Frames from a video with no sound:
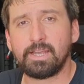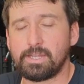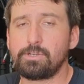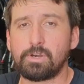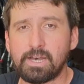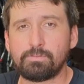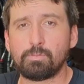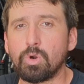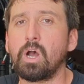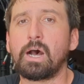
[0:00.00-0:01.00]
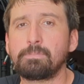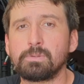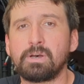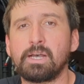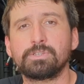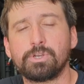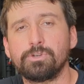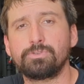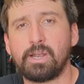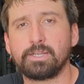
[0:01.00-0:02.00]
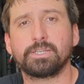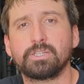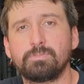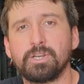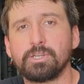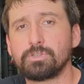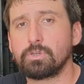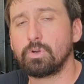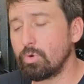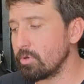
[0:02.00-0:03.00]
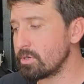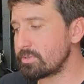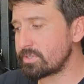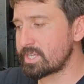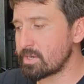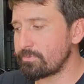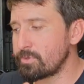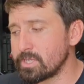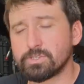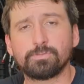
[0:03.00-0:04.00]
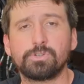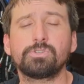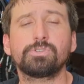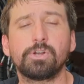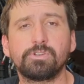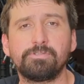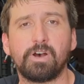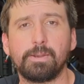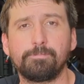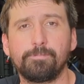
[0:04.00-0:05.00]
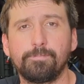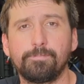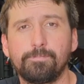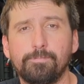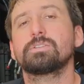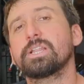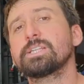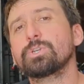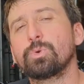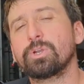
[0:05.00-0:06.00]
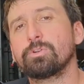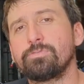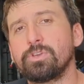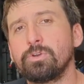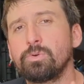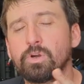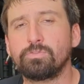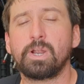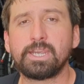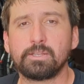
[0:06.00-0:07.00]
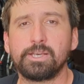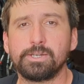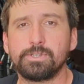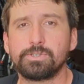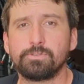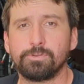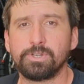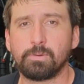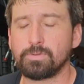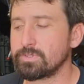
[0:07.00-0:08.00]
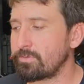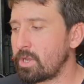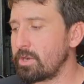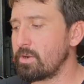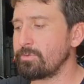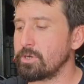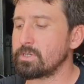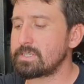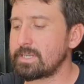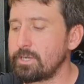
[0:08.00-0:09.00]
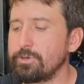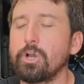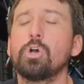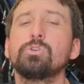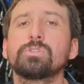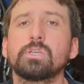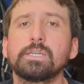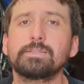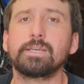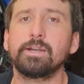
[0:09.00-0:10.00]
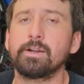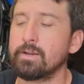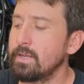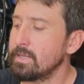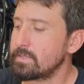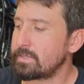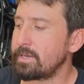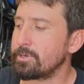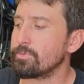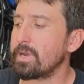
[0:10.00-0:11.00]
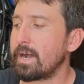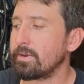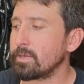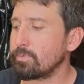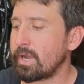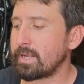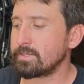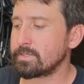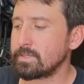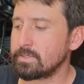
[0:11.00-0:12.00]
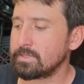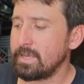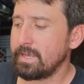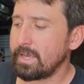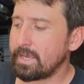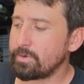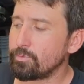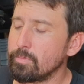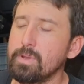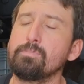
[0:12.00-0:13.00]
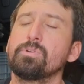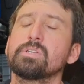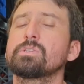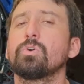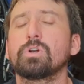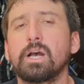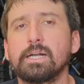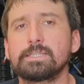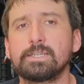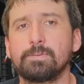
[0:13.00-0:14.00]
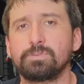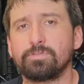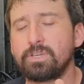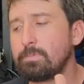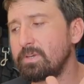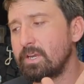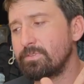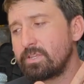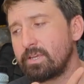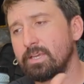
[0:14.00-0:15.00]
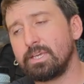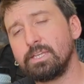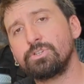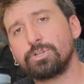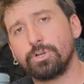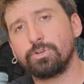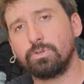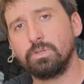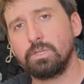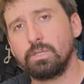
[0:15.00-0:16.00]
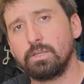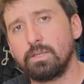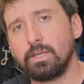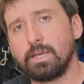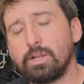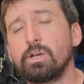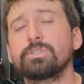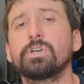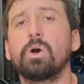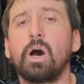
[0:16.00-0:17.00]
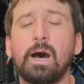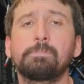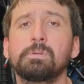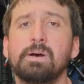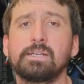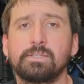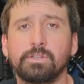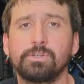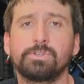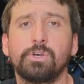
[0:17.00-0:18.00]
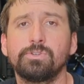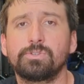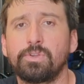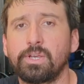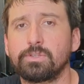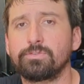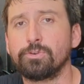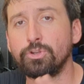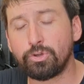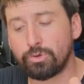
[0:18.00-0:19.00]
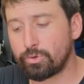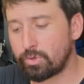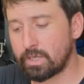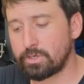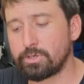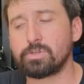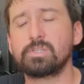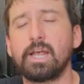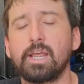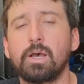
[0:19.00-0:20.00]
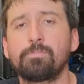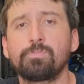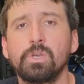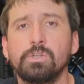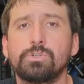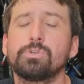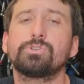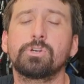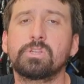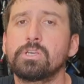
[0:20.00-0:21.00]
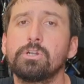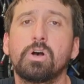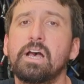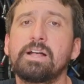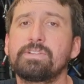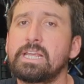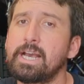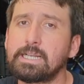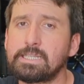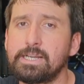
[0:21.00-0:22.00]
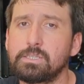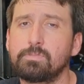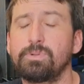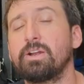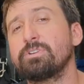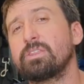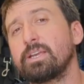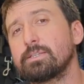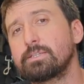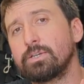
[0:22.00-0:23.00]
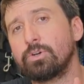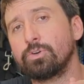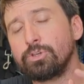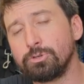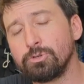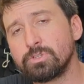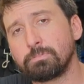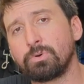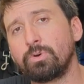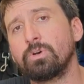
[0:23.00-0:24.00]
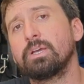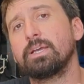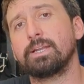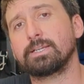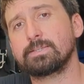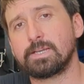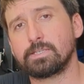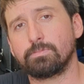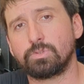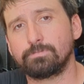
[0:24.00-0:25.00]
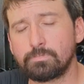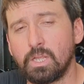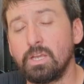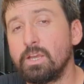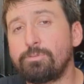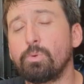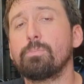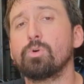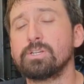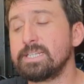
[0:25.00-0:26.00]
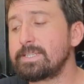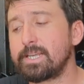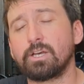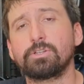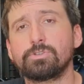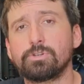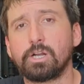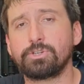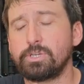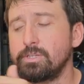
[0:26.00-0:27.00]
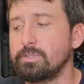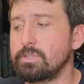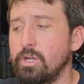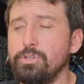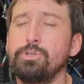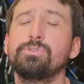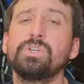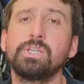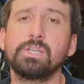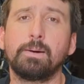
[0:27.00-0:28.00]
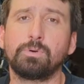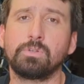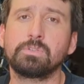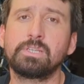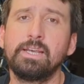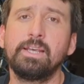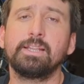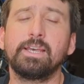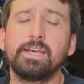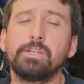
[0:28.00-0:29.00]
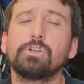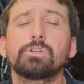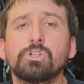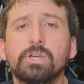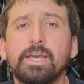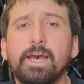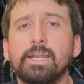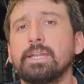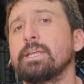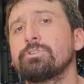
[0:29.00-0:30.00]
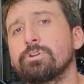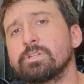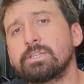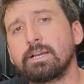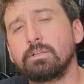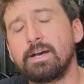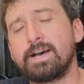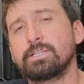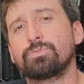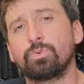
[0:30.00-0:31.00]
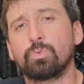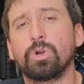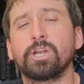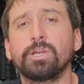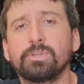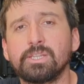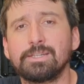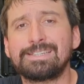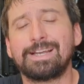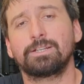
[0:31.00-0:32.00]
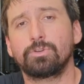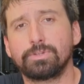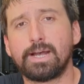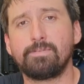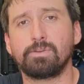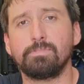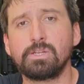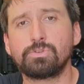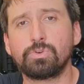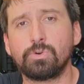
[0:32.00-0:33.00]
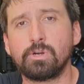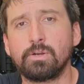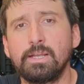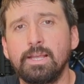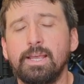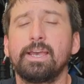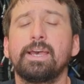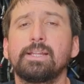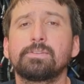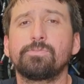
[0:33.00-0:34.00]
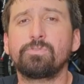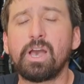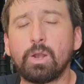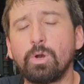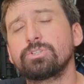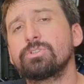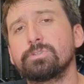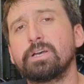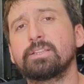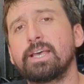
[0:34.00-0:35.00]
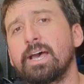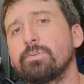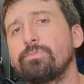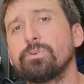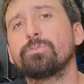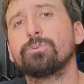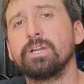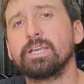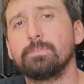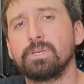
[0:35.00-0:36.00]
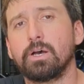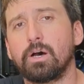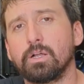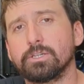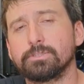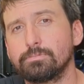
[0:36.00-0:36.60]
and you'll have a more optimized hose routing experience, or just settle for this, which is totally fine. So that's a quick review of regulators for doubles. I've gone over standard hose lengths here, standard routing practices, and remember this whole concept of keeping everything internal and also optimizing those hose lengths for you and your setup to ensure that you don't have any excess, but everything is still usable and accessible. If you want more detailed instructions on using doubles, then you should look at an Intro to Tech class or working with a technical diving mentor. And if you've got questions about that, feel free to give me a holler.